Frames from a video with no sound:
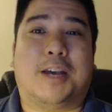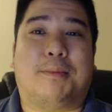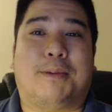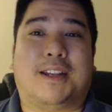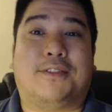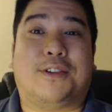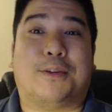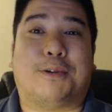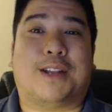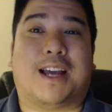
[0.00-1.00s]
But if your
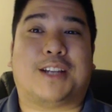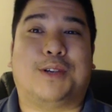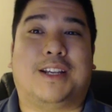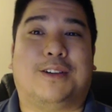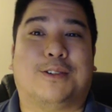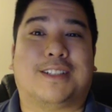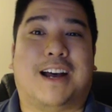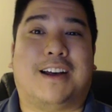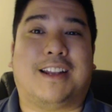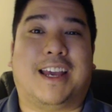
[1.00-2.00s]
opponent actually goes
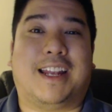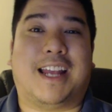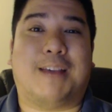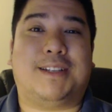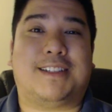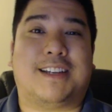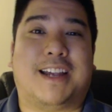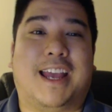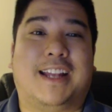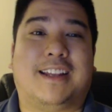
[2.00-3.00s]
out and empties their
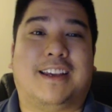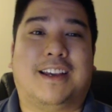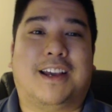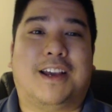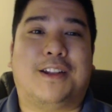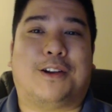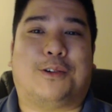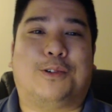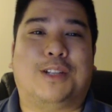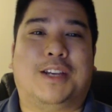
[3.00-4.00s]
hand, not
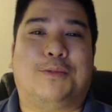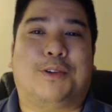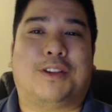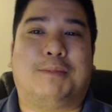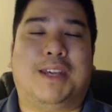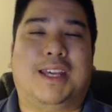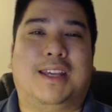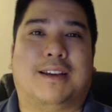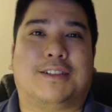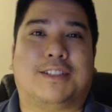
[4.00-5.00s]
only will they
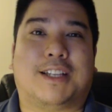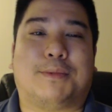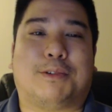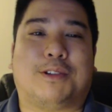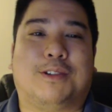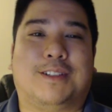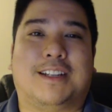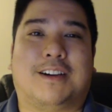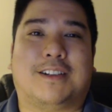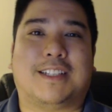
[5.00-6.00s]
be susceptible to
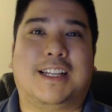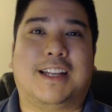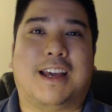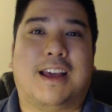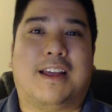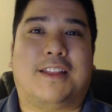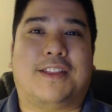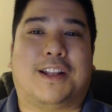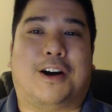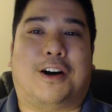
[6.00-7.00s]
Cid Aulstyne,
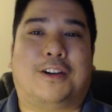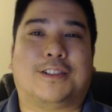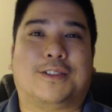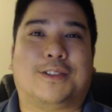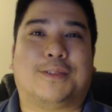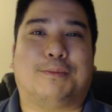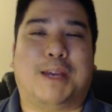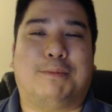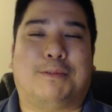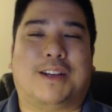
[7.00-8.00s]
they'll also
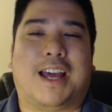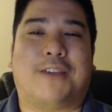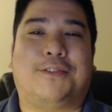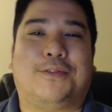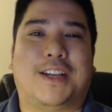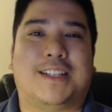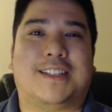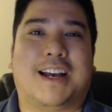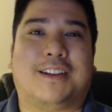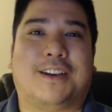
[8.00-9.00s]
be able to have to face
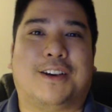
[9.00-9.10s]
down